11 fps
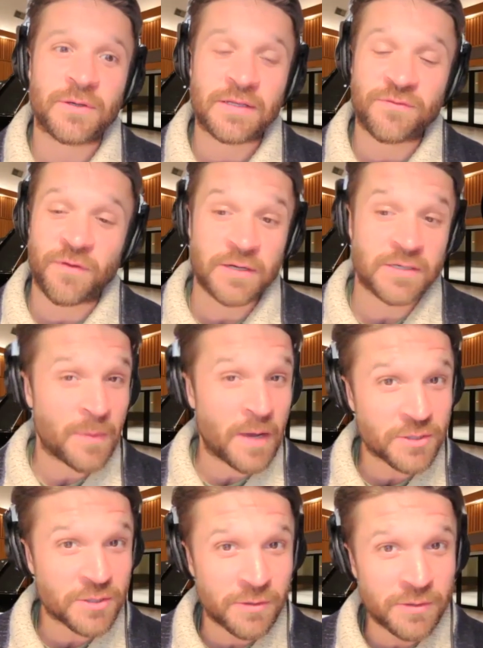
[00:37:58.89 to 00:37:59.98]
And it's very
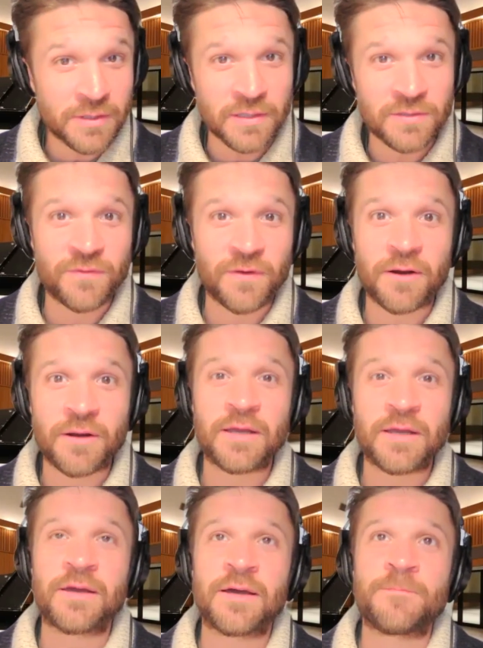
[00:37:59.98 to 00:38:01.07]
symmetrical, and it's
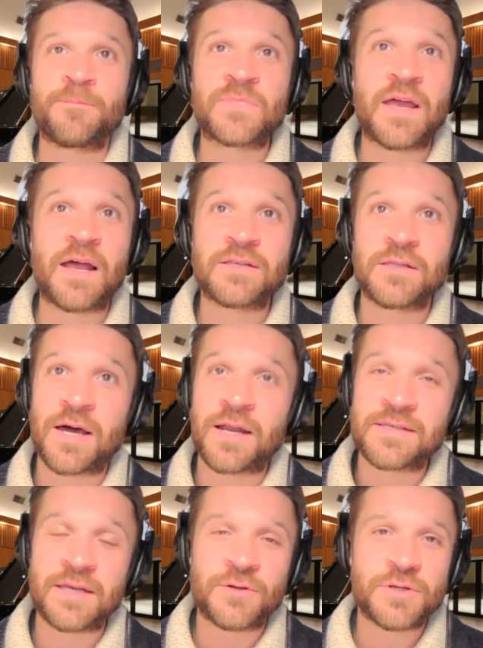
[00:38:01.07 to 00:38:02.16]
very has a lot of
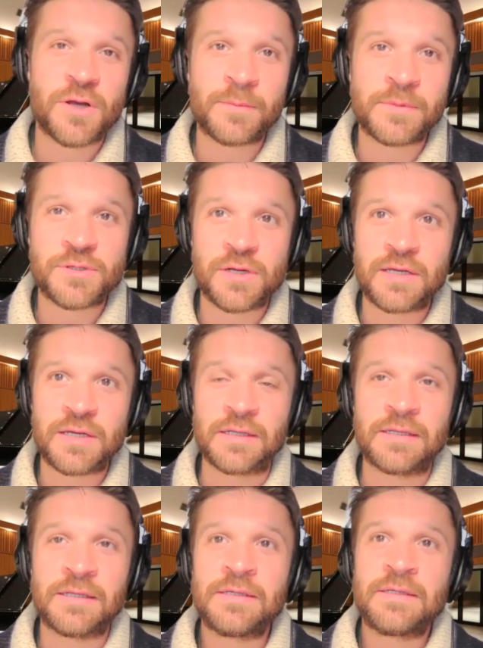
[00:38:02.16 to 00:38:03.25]
sacred geometry and
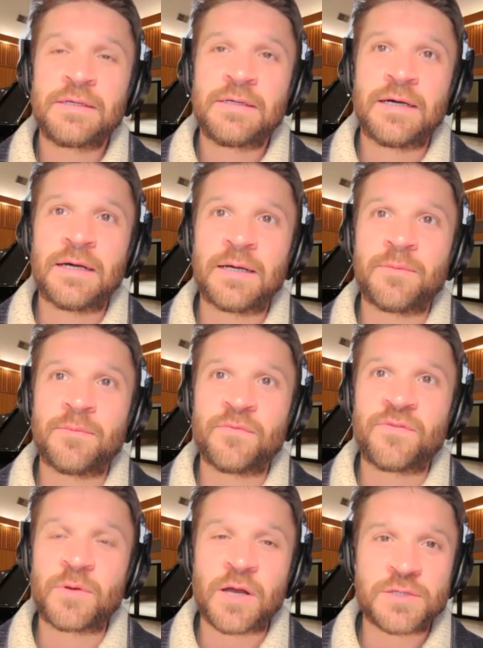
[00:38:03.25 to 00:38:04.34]
Fibonacci